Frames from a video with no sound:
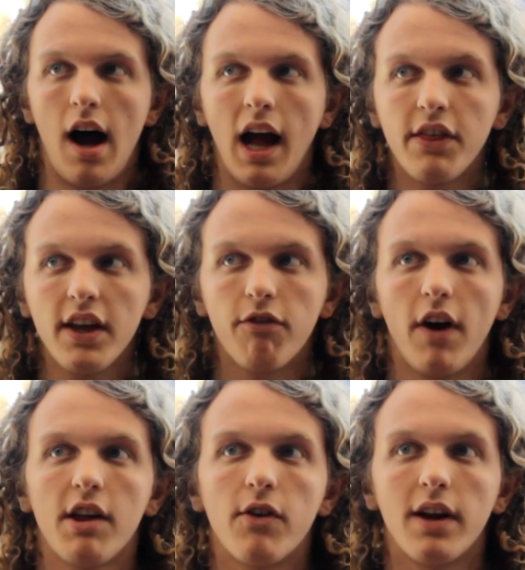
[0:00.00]
I think
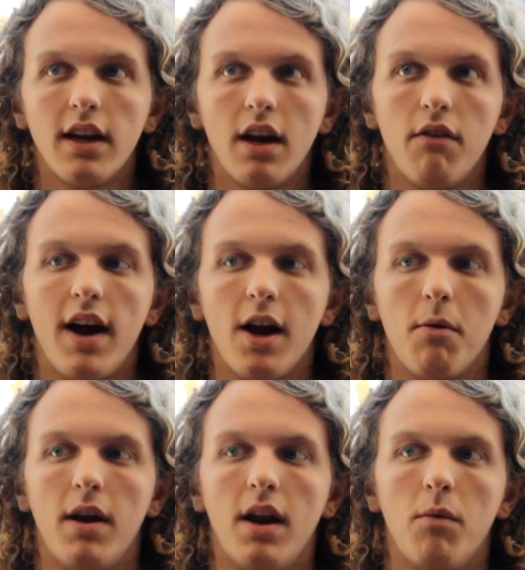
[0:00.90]
fostering an
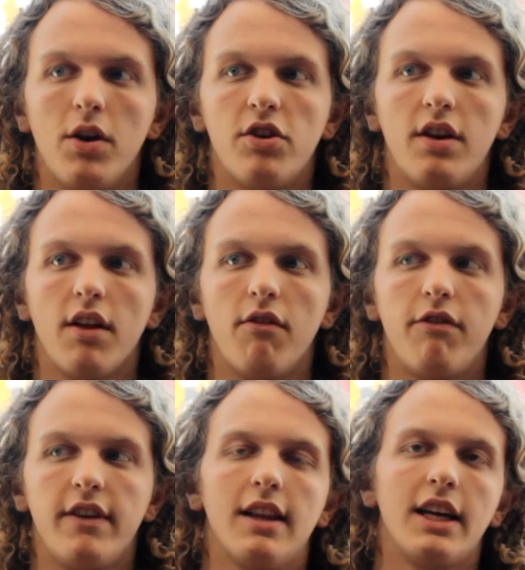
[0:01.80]
environment in which it doesn't
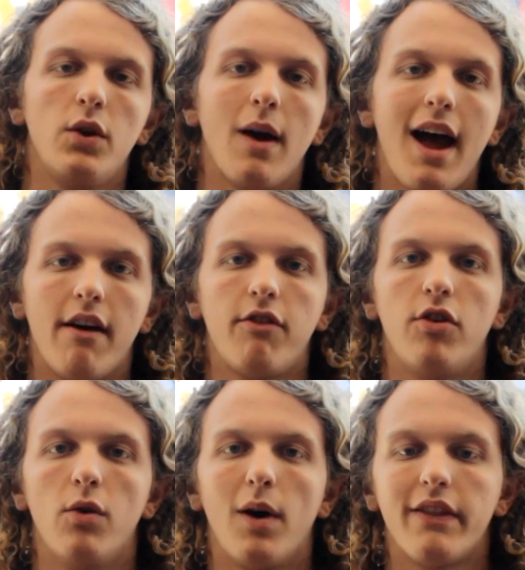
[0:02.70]
feel like you have
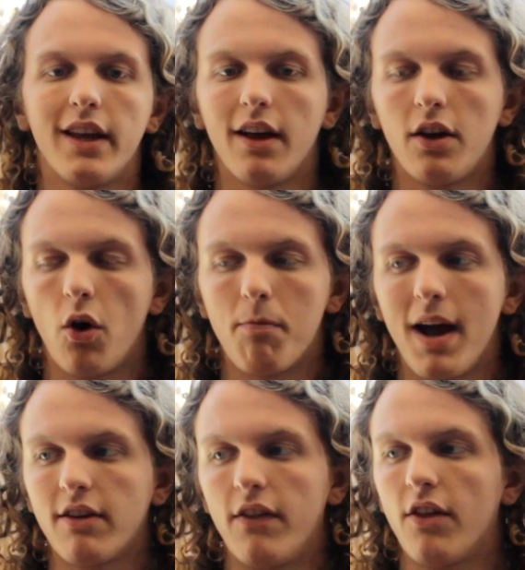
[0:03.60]
to. I think it goes
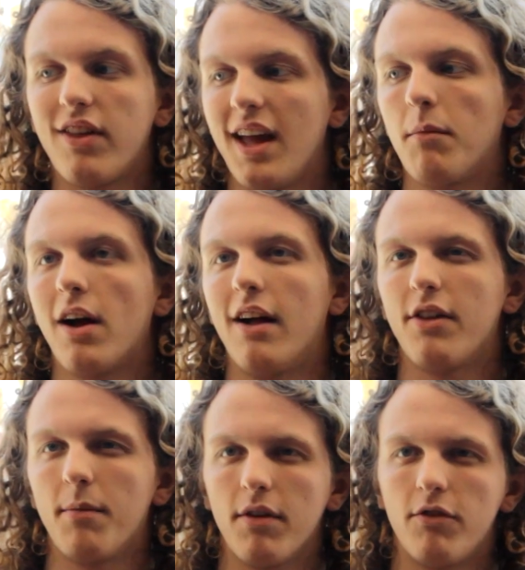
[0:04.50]
back to the same
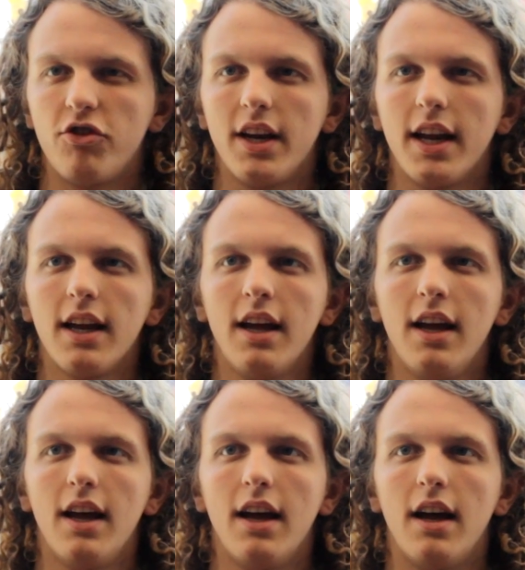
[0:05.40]
concepts of cheating,
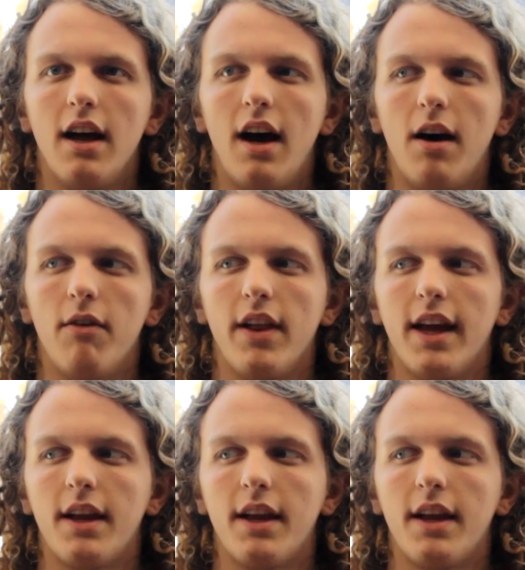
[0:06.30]
of